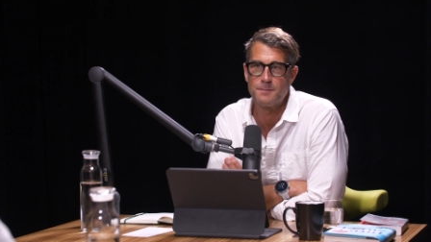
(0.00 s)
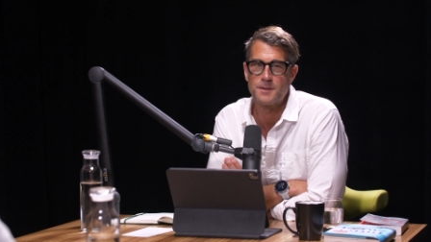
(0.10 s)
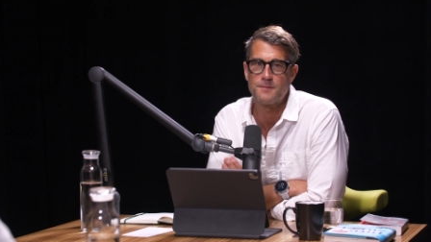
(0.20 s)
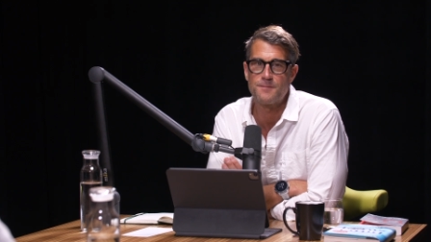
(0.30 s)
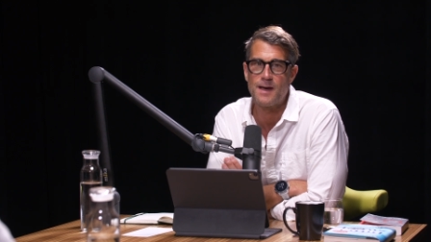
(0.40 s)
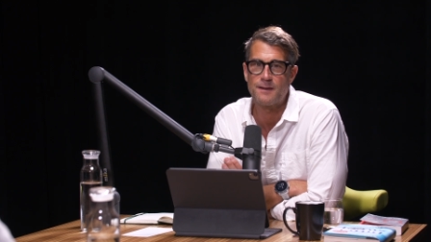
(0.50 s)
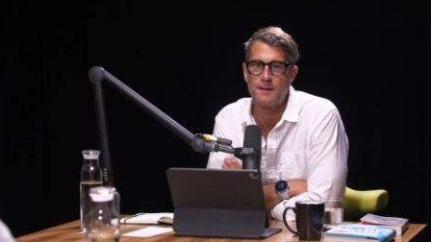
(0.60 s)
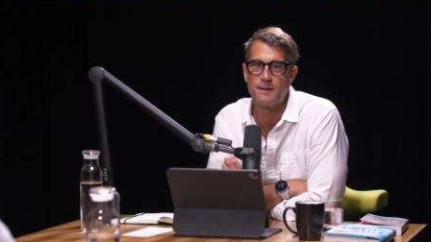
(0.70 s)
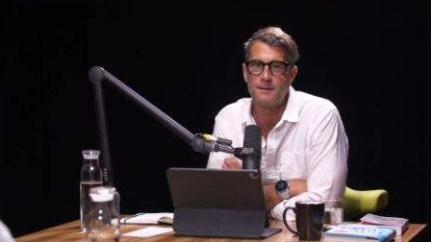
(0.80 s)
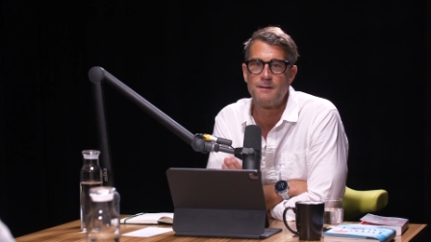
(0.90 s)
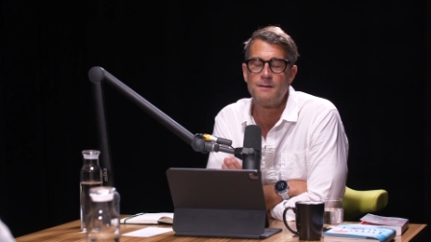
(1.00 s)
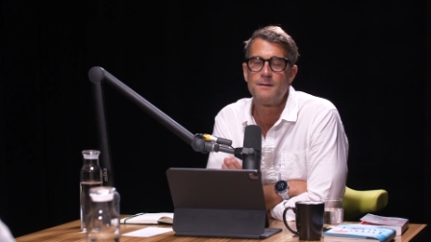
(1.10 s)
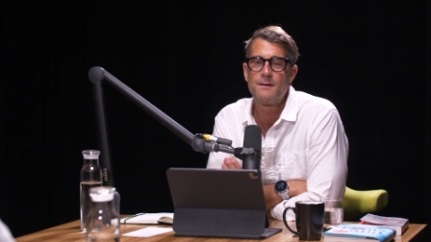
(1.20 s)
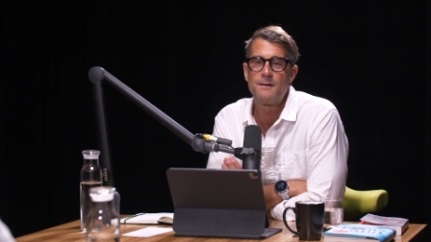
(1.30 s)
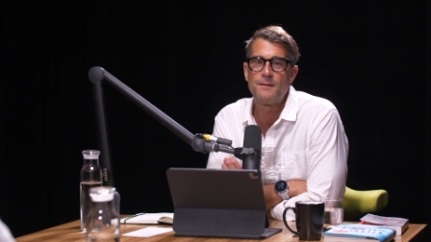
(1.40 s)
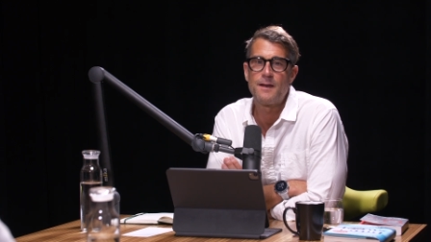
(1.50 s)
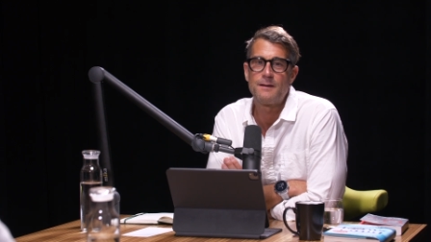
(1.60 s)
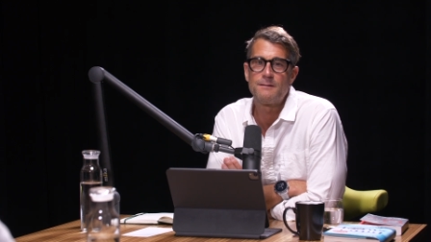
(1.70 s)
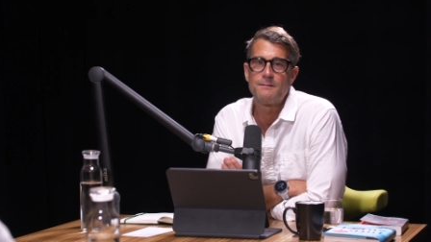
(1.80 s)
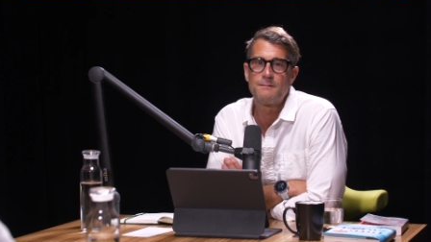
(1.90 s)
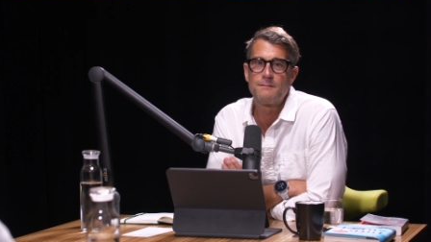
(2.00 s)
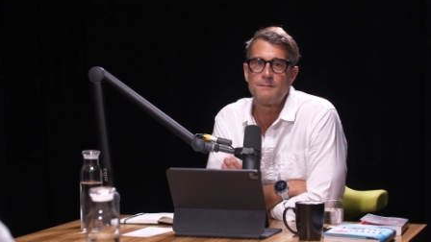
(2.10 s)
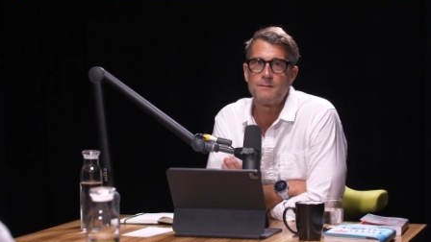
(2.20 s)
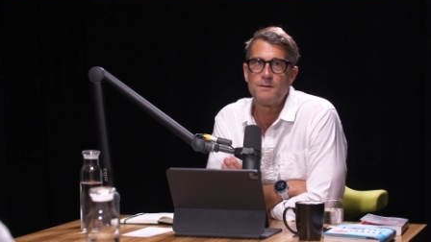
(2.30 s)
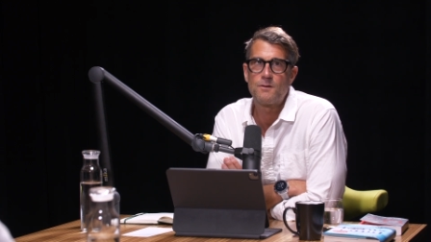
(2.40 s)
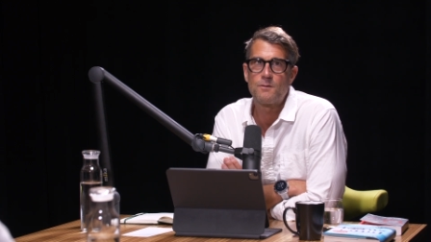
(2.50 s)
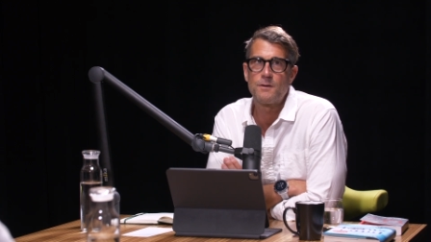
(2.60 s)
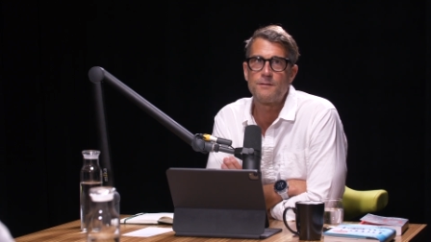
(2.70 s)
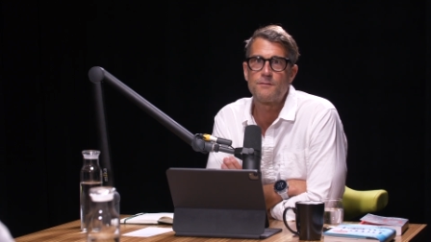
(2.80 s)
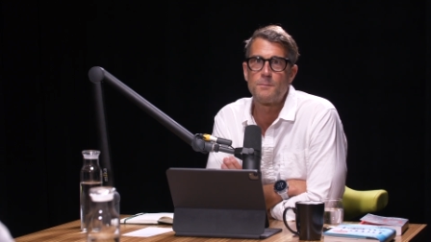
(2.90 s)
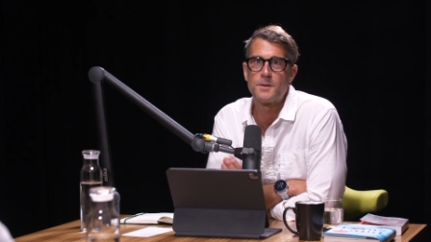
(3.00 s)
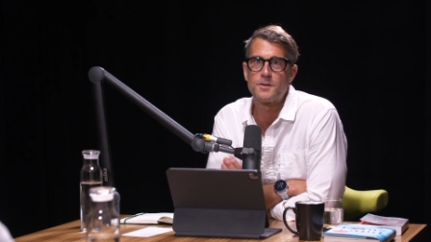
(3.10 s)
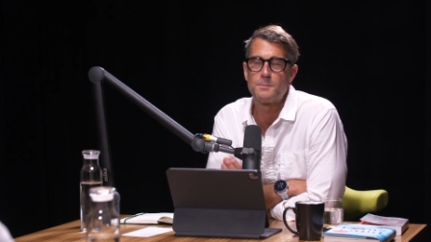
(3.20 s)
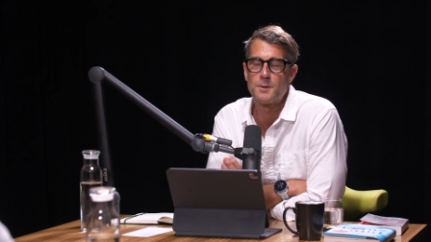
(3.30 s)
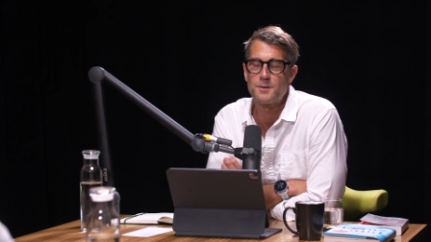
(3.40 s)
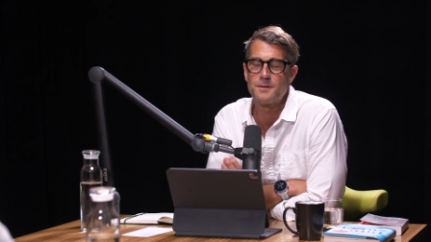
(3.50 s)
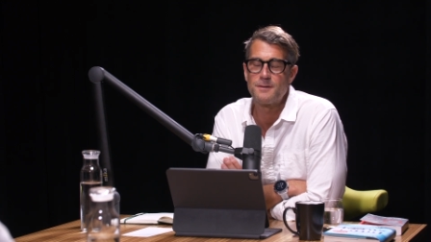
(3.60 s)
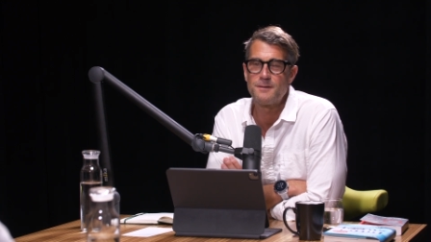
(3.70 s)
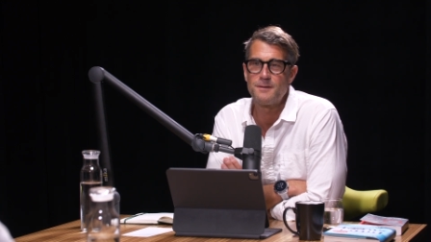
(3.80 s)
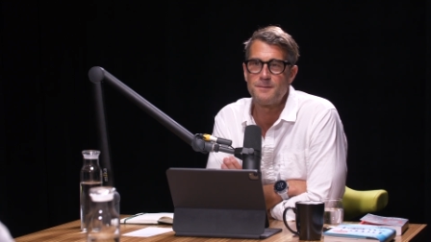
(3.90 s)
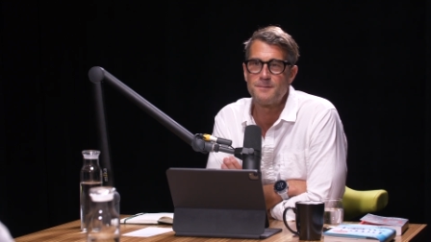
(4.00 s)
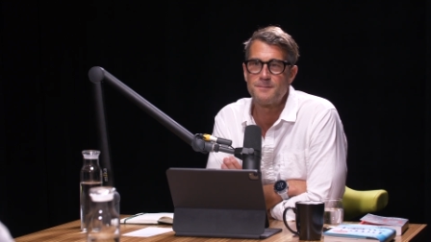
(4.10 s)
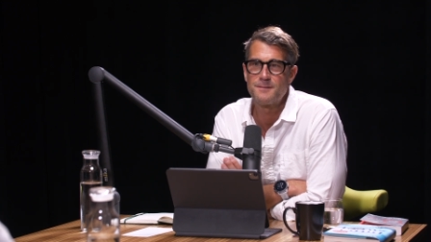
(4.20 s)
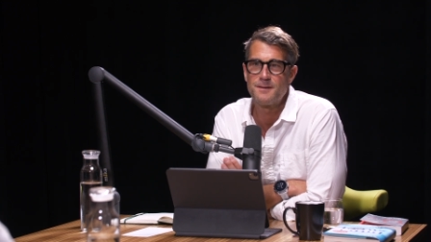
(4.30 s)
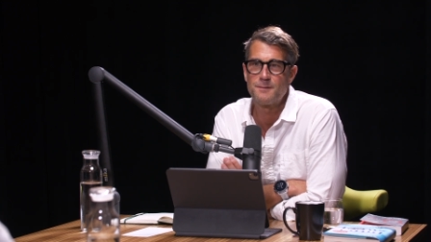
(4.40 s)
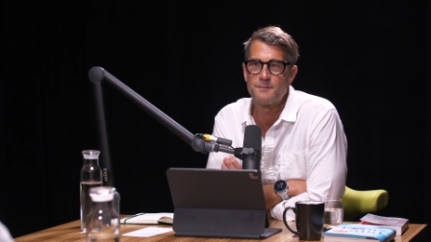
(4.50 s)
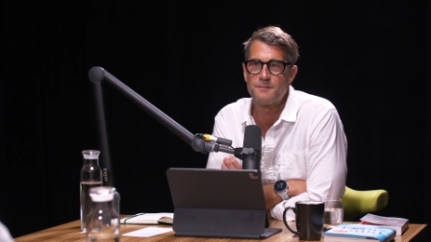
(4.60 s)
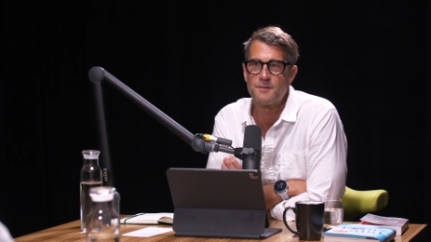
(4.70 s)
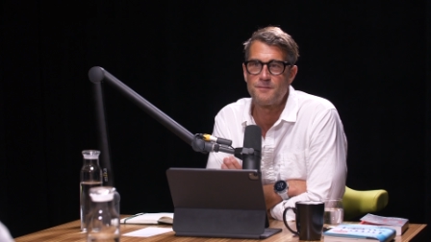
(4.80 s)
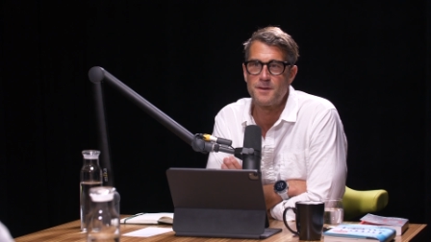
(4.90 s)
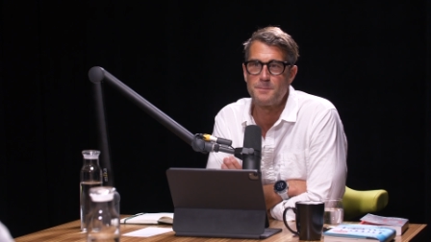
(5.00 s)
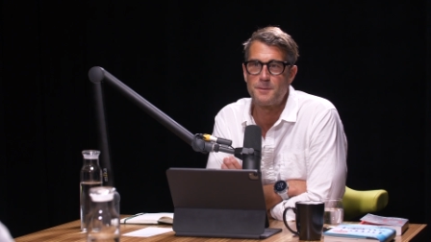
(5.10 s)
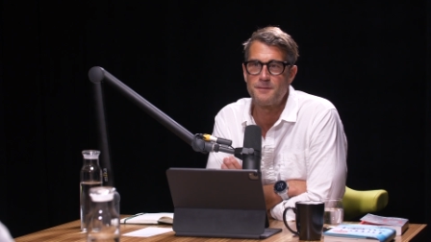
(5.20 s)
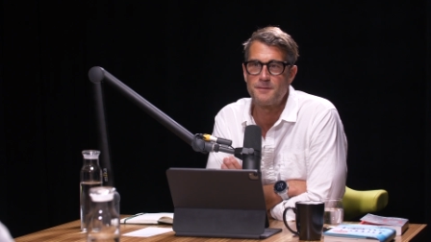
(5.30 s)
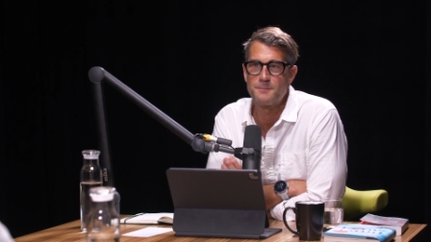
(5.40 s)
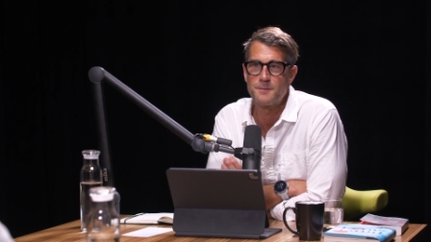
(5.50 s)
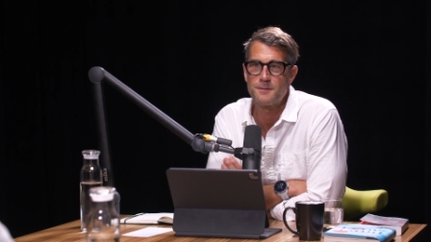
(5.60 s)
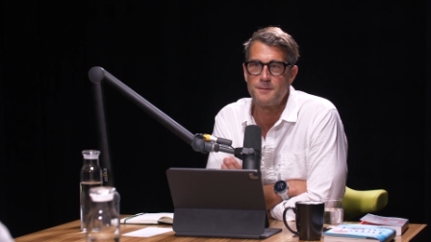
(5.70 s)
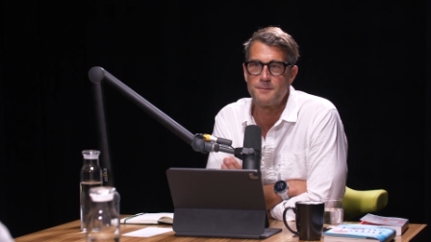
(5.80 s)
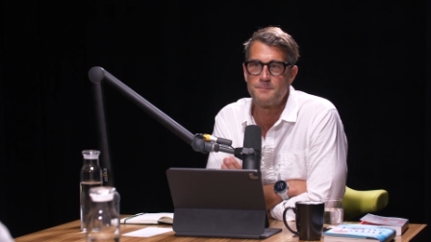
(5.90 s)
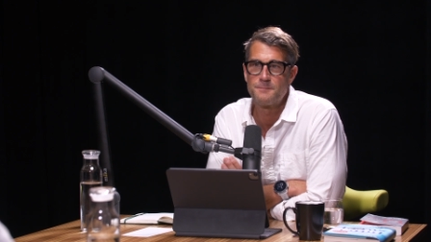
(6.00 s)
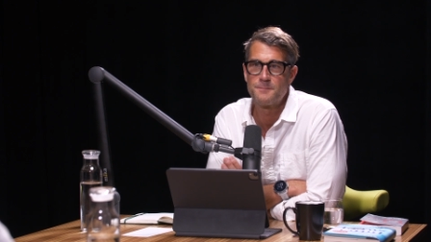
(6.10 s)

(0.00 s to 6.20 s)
But the fact that it that it creates so much emotion in you, you know, it's still very present with you.